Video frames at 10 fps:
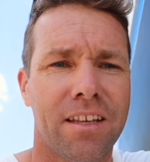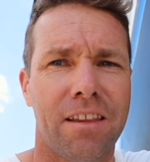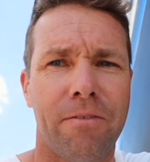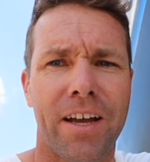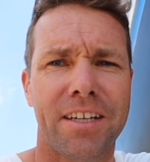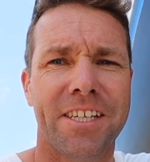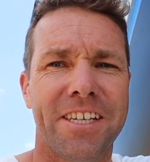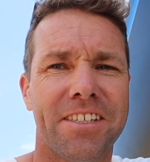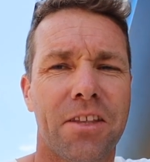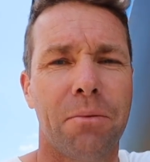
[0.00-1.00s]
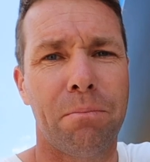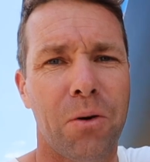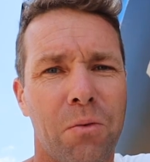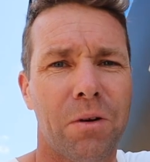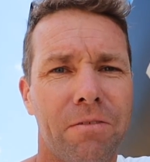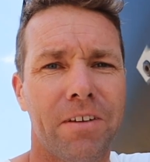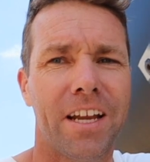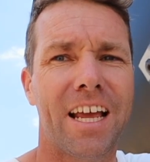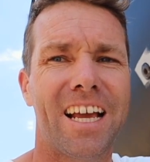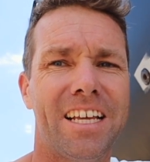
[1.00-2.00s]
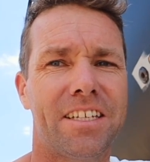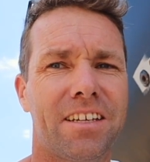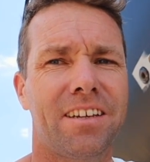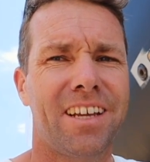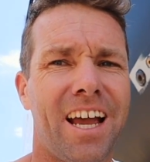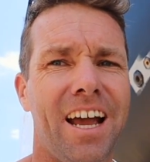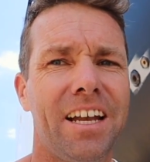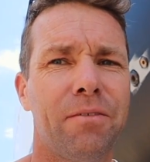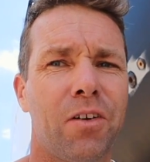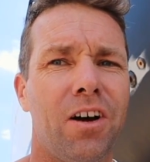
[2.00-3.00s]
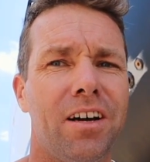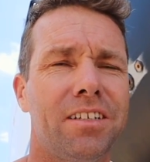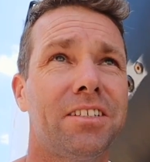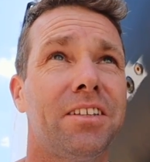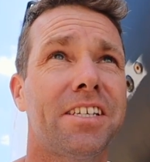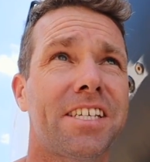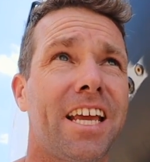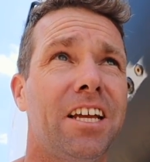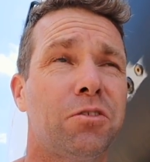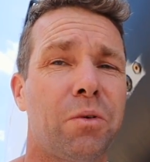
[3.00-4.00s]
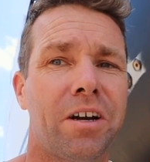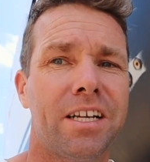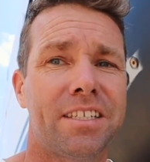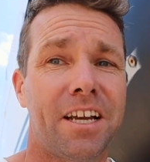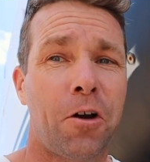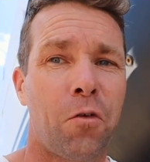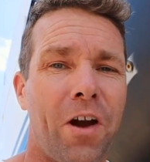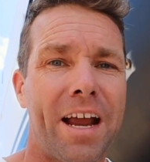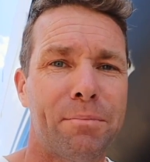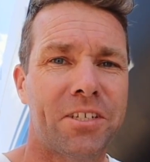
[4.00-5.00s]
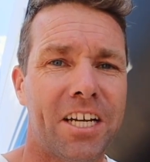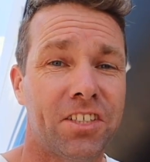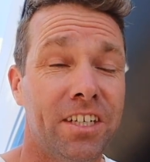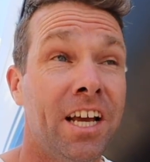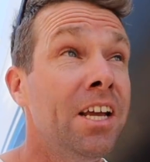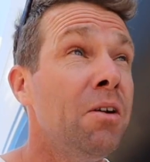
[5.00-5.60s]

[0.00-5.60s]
The fact is, the boat refit has kind of gotten to the stage where it's a cram session.